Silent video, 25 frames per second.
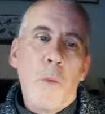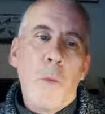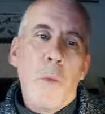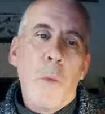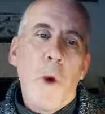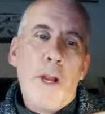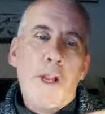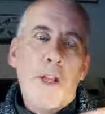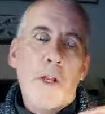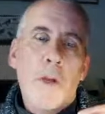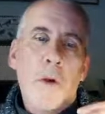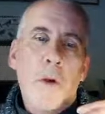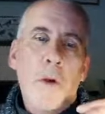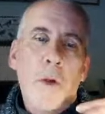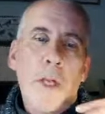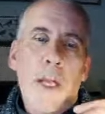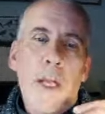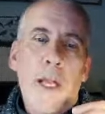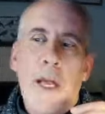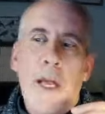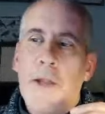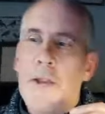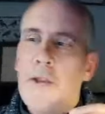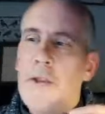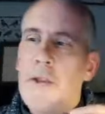When you're
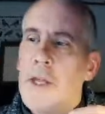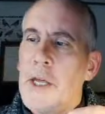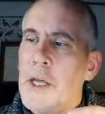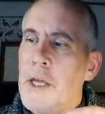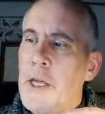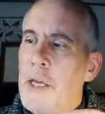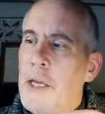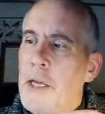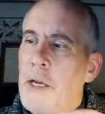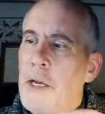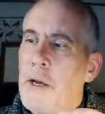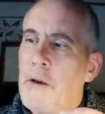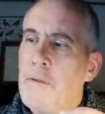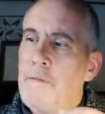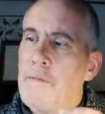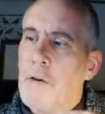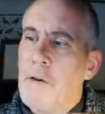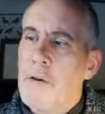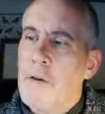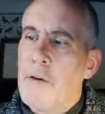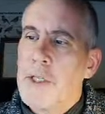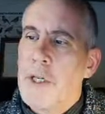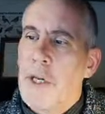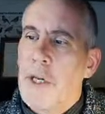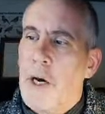looking at the uh,
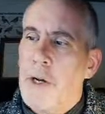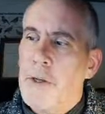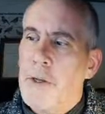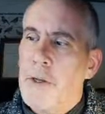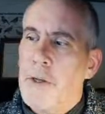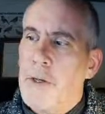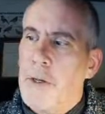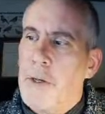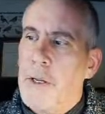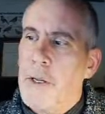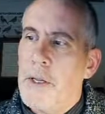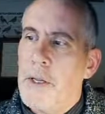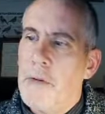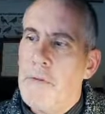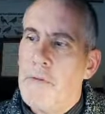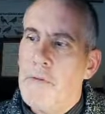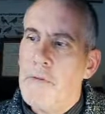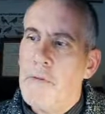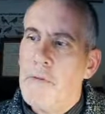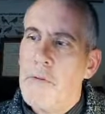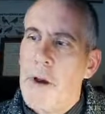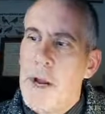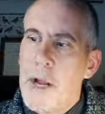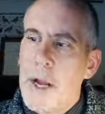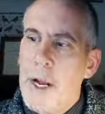forest garden,
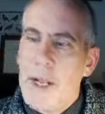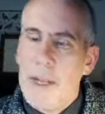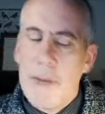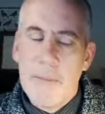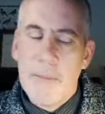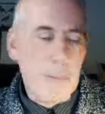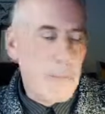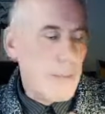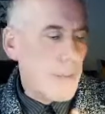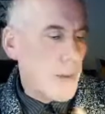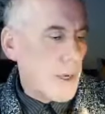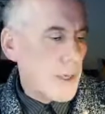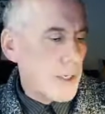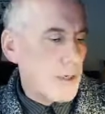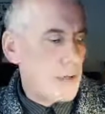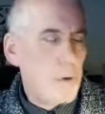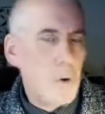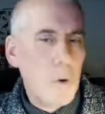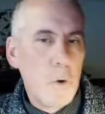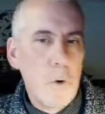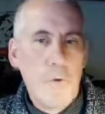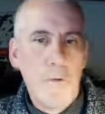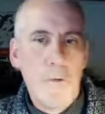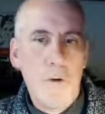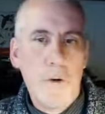really Martin
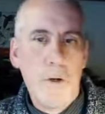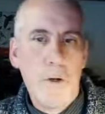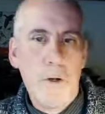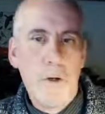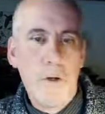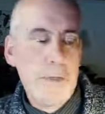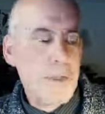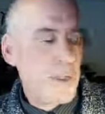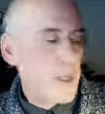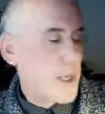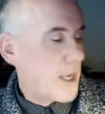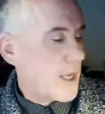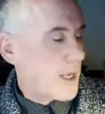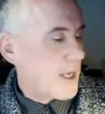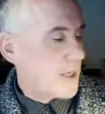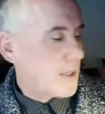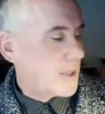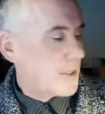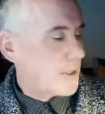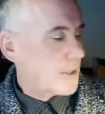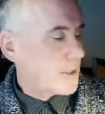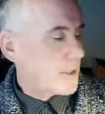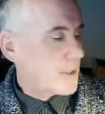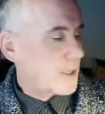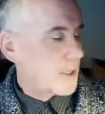Crawford
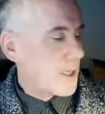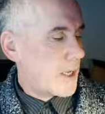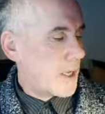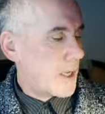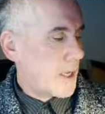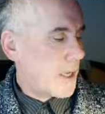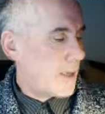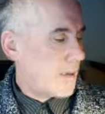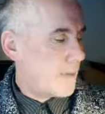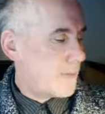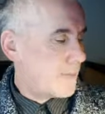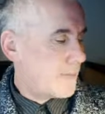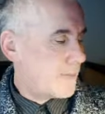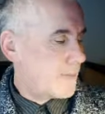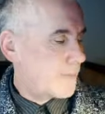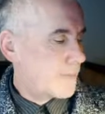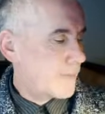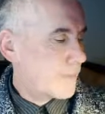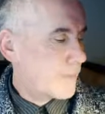and um,